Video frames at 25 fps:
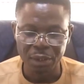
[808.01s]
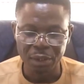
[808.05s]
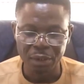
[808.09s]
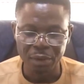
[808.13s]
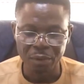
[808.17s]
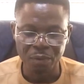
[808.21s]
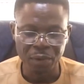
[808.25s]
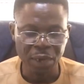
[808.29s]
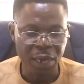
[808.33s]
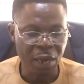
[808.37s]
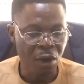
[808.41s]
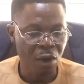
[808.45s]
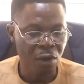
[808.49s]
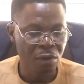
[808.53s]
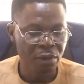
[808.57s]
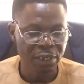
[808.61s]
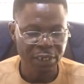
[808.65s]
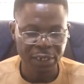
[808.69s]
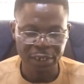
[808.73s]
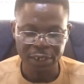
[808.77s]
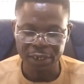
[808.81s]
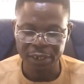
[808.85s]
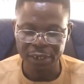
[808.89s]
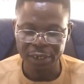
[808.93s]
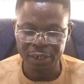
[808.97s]
are all
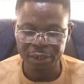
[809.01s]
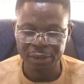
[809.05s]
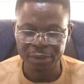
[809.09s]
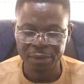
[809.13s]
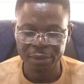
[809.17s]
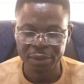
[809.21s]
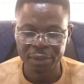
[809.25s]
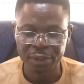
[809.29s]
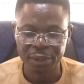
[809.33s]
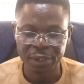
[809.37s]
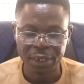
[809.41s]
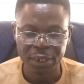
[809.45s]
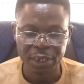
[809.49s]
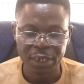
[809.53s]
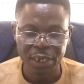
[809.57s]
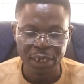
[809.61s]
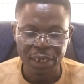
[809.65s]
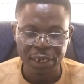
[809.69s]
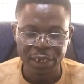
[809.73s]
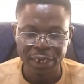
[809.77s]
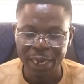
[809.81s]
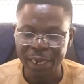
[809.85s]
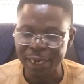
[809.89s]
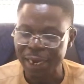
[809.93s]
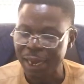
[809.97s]
here,
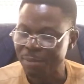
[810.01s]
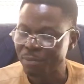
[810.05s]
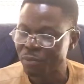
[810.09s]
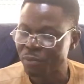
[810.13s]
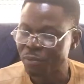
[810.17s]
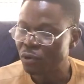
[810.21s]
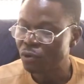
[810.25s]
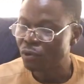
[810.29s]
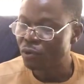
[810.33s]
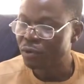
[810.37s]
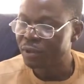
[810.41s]
and I'm going to